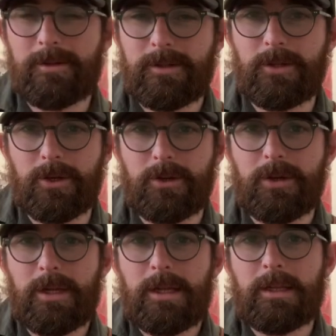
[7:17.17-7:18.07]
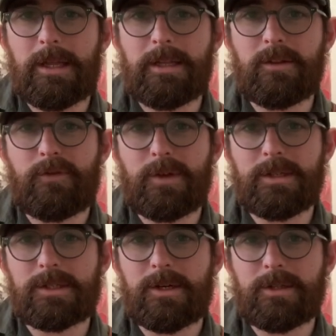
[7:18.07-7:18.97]
you know, letting the
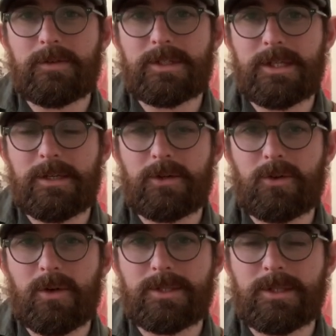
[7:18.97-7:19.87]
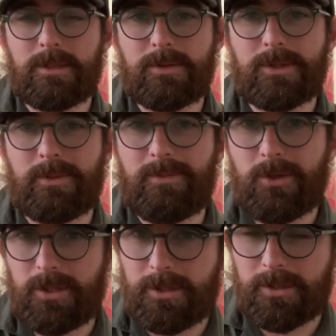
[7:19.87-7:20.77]
fingers kind of sit across a little so we're
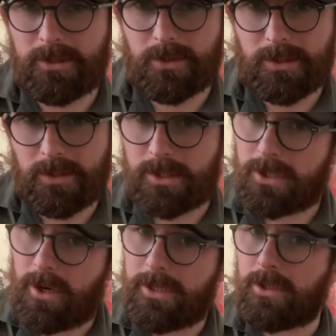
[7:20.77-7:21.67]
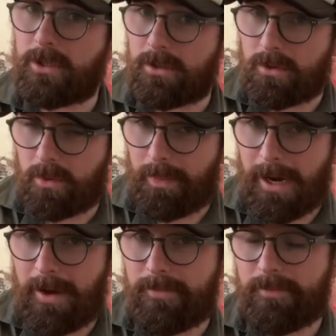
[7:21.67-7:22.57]
muting the strings either side. You can do the
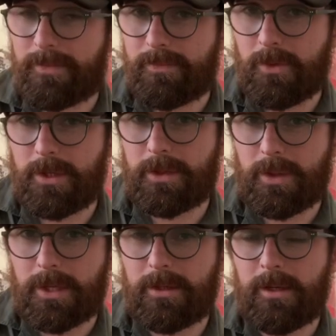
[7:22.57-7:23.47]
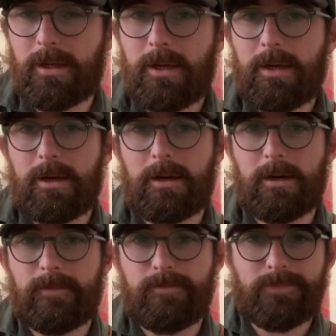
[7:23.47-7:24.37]
palm muting thing,
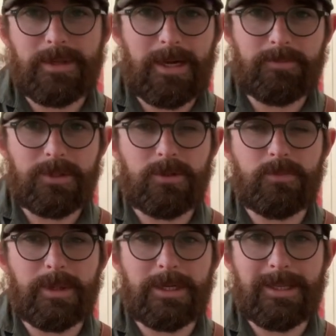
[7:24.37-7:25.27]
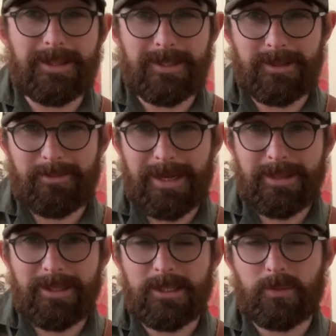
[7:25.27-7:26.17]
up to you. But the
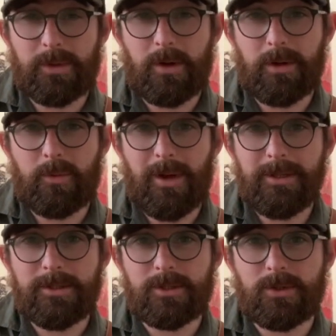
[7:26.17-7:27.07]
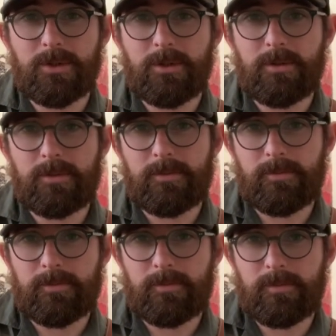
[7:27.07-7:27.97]
main thing is we're going 1,
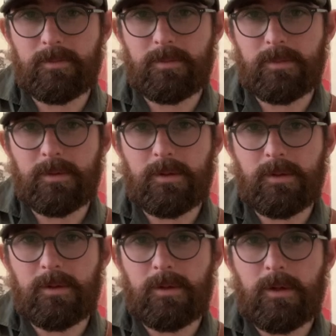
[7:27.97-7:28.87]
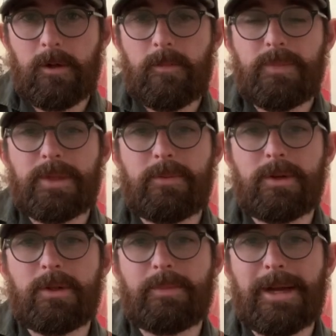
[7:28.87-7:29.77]
2. Then
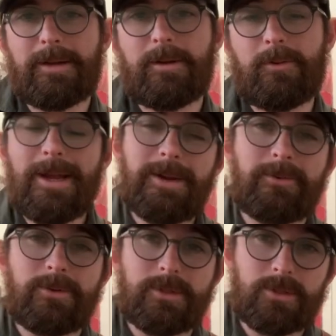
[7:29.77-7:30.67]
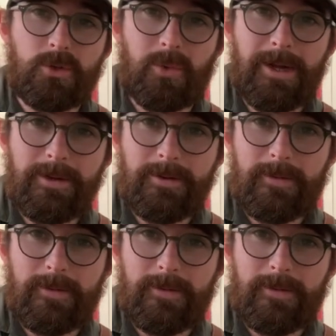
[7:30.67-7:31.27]
we on the back, way back, we're doing 2, 1.